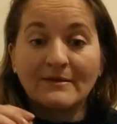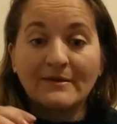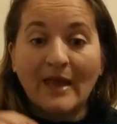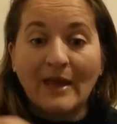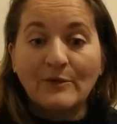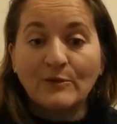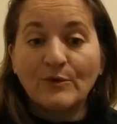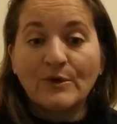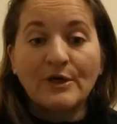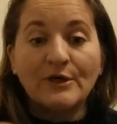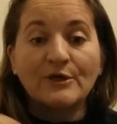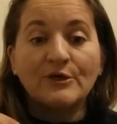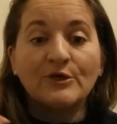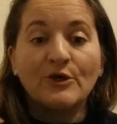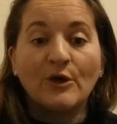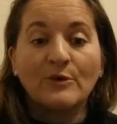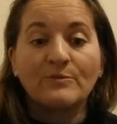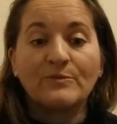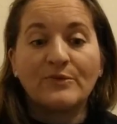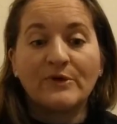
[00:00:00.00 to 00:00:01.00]
that we're
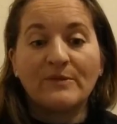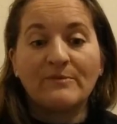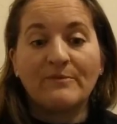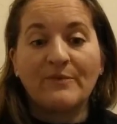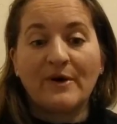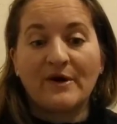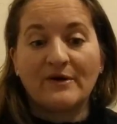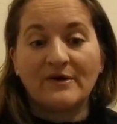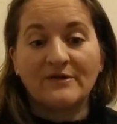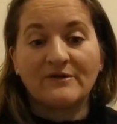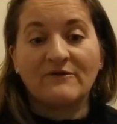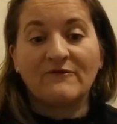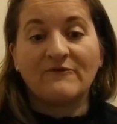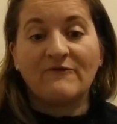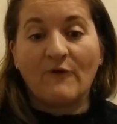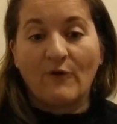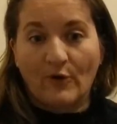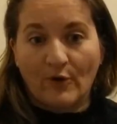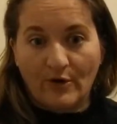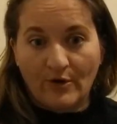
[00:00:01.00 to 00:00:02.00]
not prepared
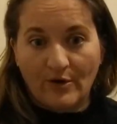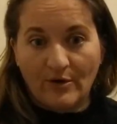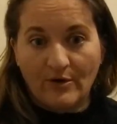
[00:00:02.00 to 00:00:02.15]
for.